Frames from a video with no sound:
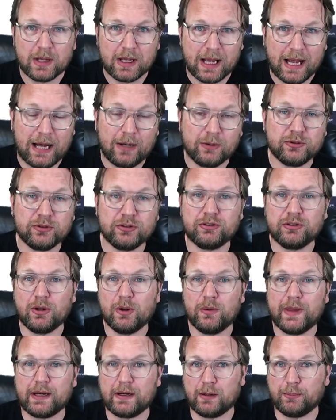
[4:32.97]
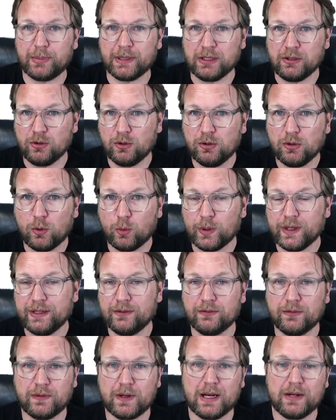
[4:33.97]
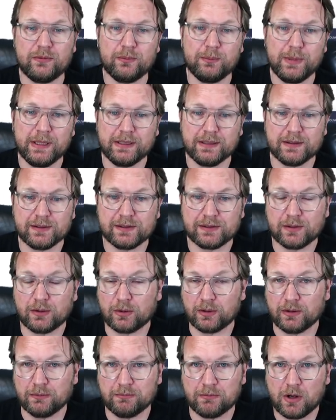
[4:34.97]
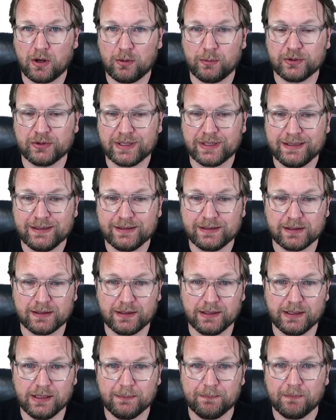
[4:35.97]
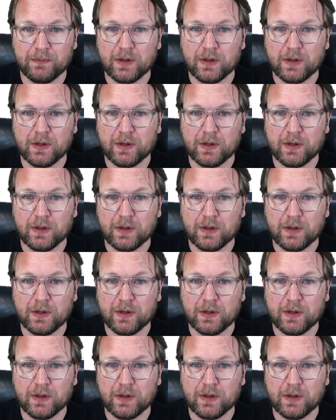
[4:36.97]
how to show that up in Google within 5 minutes or almost instantly.